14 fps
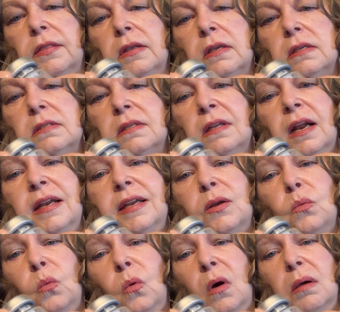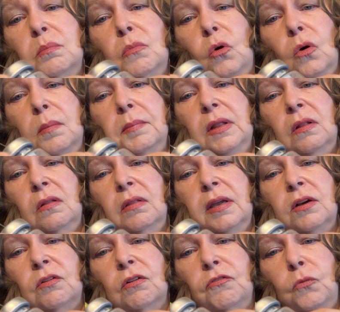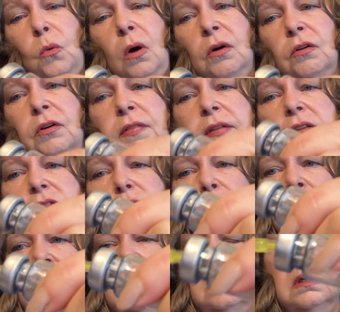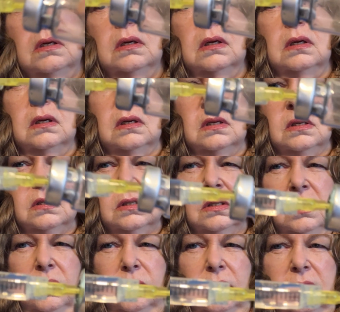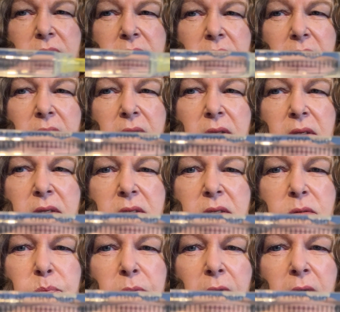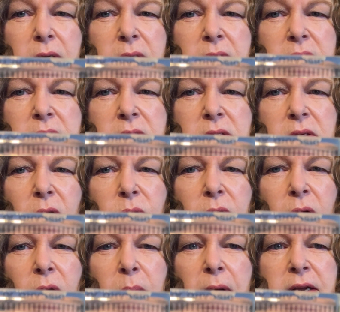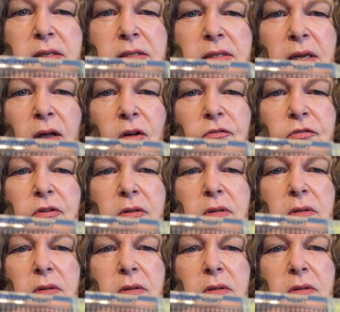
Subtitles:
this, and I need 1 more milliliter of water in this one. So let's see. This is going all by itself.